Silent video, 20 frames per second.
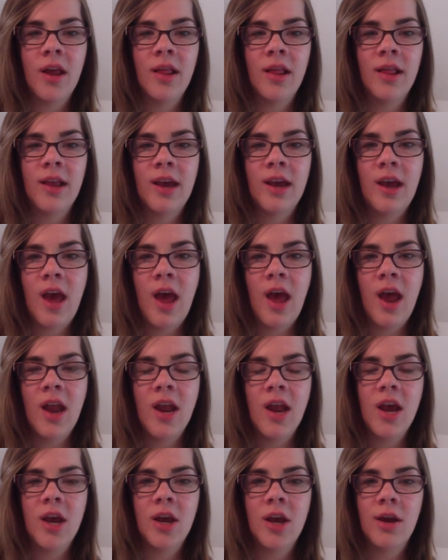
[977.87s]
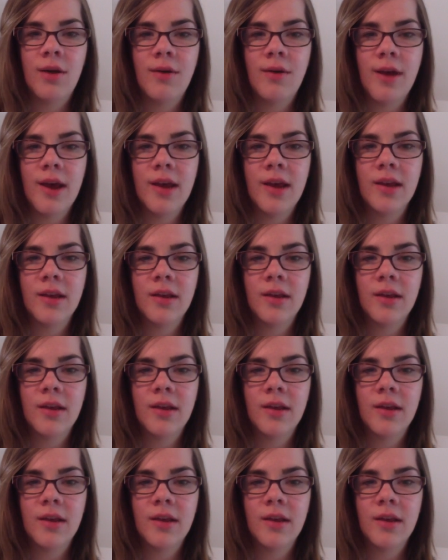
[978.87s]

Leon Uris.